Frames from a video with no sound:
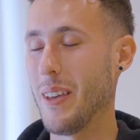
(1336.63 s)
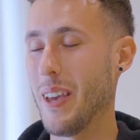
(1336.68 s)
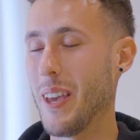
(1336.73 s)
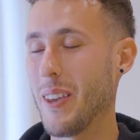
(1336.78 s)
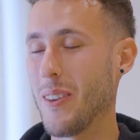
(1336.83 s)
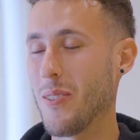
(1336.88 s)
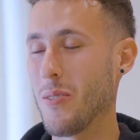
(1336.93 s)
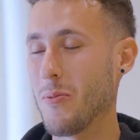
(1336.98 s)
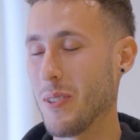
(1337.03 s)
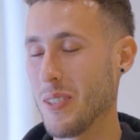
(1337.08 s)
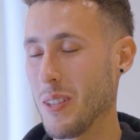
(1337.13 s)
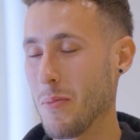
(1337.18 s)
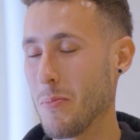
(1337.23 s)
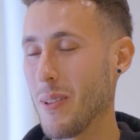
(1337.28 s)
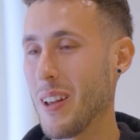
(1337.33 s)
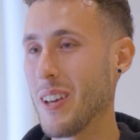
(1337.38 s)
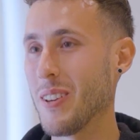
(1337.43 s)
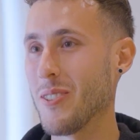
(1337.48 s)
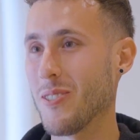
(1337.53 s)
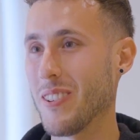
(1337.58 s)
Thank you. It was a
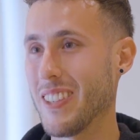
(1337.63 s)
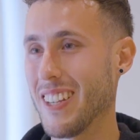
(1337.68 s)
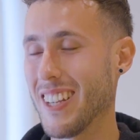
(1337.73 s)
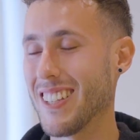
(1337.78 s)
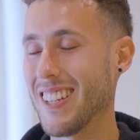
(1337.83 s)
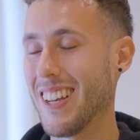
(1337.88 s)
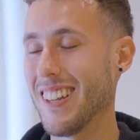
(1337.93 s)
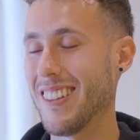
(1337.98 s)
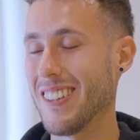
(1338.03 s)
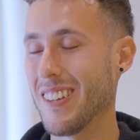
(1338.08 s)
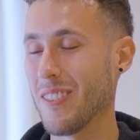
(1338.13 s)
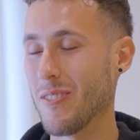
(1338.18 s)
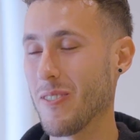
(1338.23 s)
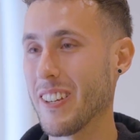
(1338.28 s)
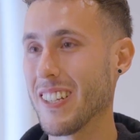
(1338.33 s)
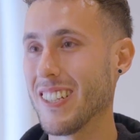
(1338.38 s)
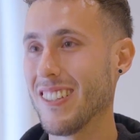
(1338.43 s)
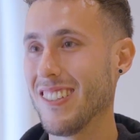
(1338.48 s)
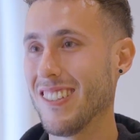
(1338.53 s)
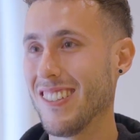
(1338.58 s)
pleasure, as I said earlier.